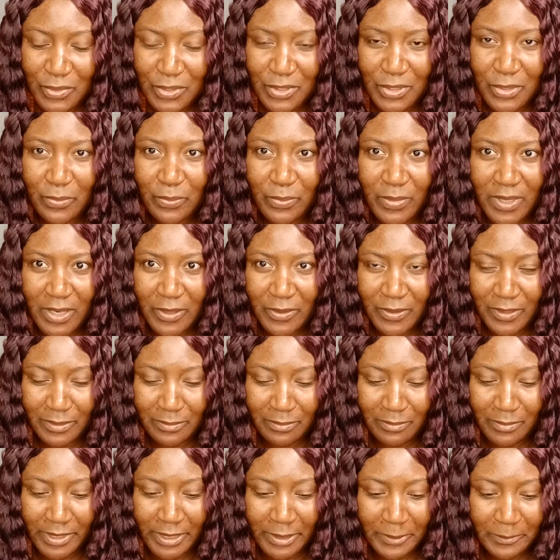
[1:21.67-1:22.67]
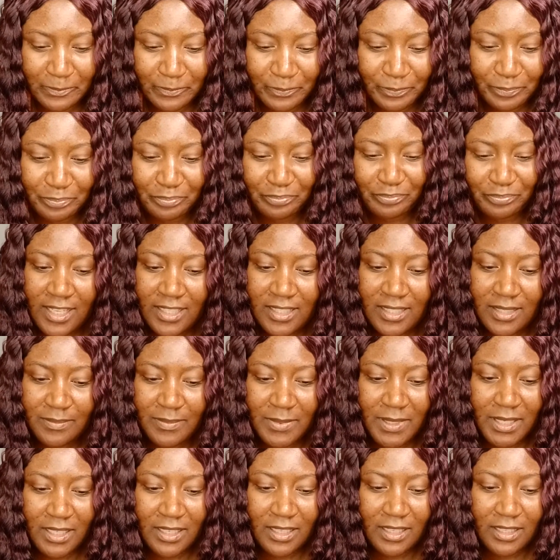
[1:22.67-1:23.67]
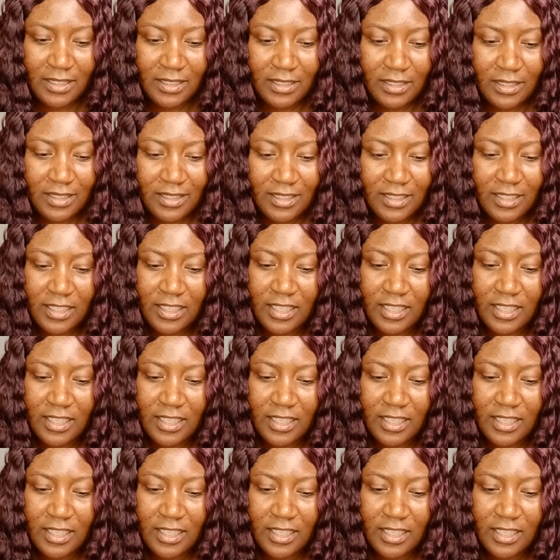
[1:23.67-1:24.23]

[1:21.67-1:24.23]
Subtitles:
So bear with me. Let's begin.